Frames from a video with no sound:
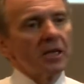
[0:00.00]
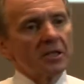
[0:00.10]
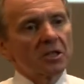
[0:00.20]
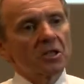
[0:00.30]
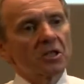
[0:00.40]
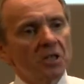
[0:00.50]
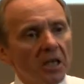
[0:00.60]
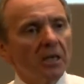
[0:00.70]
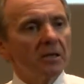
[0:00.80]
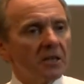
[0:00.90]
it's
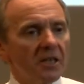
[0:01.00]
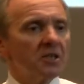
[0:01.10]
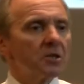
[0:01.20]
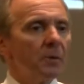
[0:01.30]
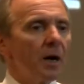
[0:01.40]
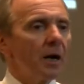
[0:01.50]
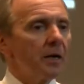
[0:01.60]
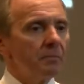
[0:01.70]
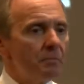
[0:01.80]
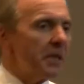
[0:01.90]
seared into my
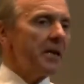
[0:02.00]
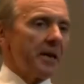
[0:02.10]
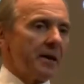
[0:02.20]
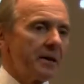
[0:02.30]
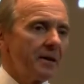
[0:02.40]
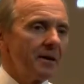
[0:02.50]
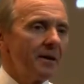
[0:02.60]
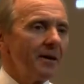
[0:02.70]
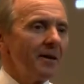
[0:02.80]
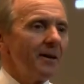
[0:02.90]
being.
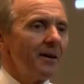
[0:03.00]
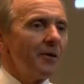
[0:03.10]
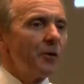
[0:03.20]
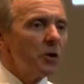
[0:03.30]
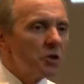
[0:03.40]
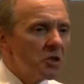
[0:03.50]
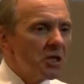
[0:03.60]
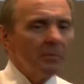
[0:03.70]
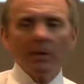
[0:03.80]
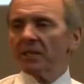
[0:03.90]
Those
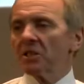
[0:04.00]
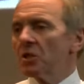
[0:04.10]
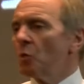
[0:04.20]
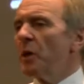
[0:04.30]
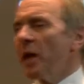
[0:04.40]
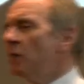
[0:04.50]
deep lessons, we